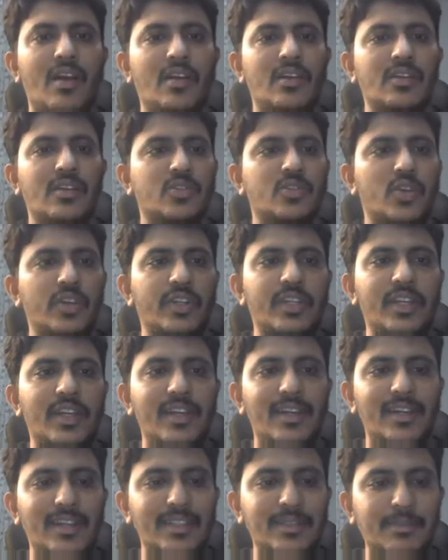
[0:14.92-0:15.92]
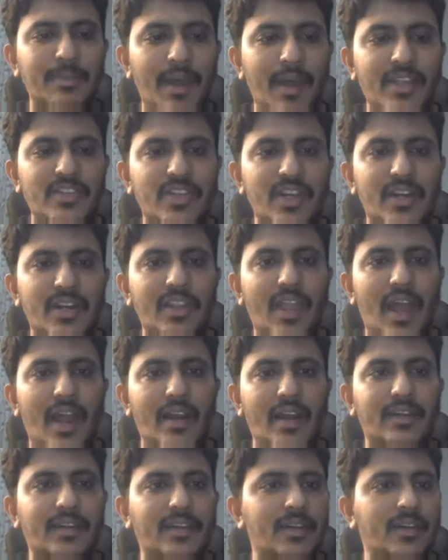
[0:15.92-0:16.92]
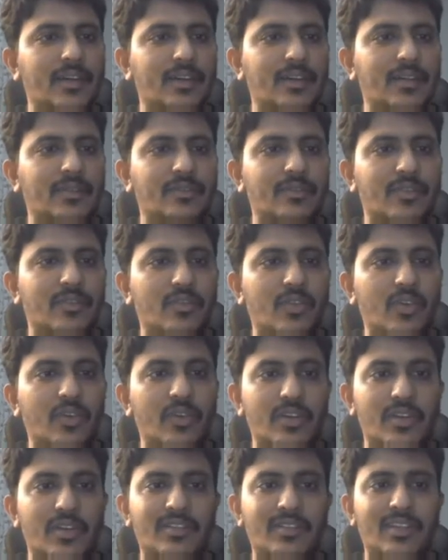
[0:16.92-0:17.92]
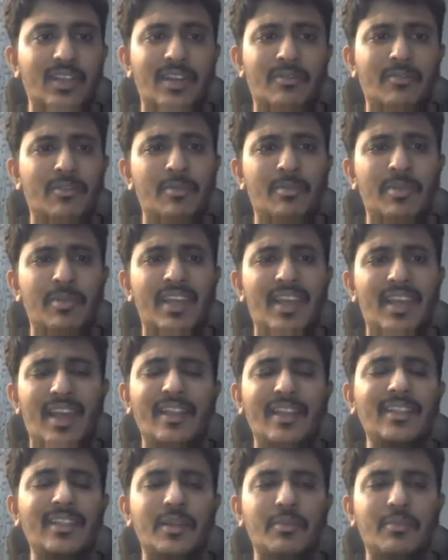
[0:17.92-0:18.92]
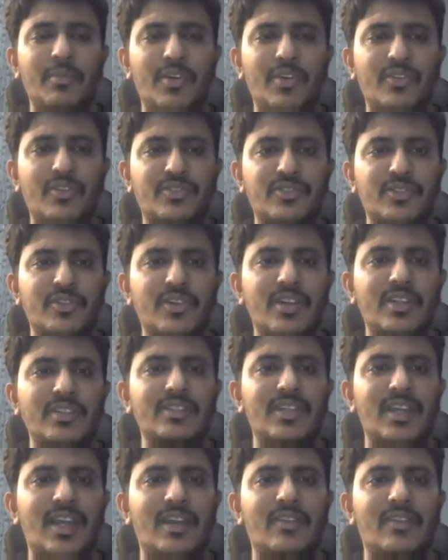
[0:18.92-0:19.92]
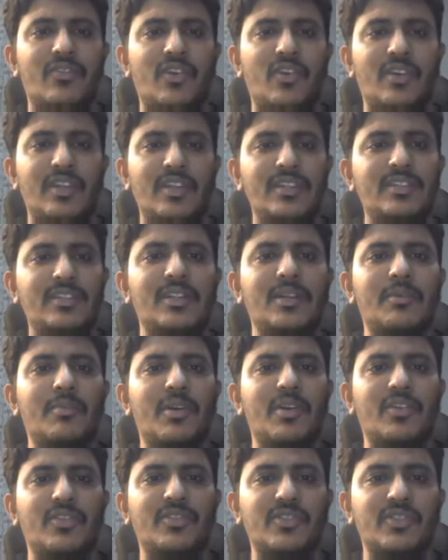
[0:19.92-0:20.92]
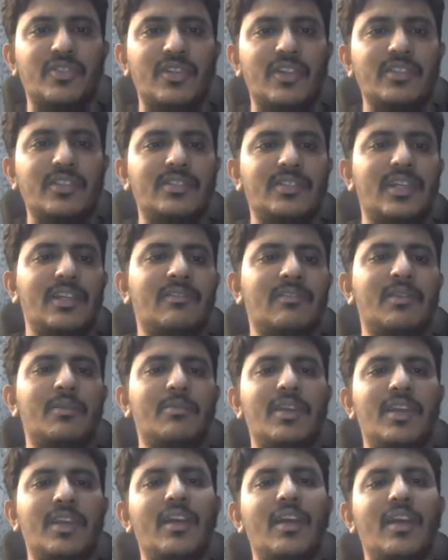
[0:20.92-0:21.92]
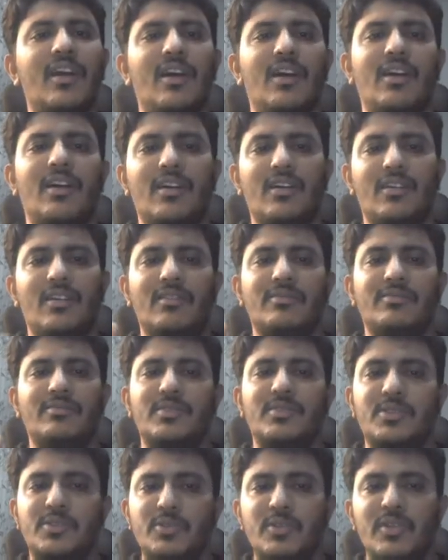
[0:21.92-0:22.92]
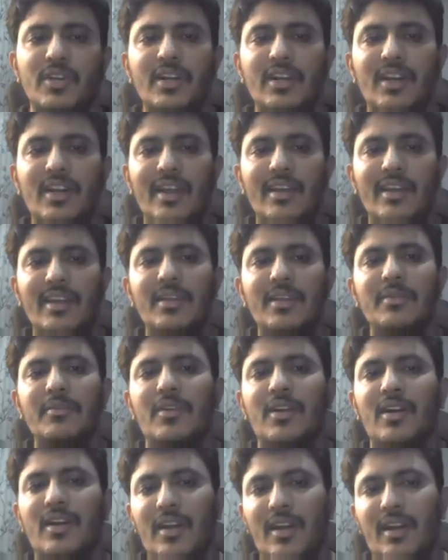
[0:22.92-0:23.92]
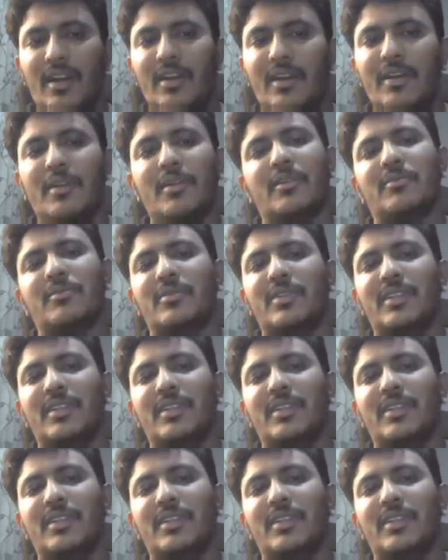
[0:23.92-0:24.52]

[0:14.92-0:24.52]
So here it is mentioned that for there will be n number of students, and for each number of students there will be student ID and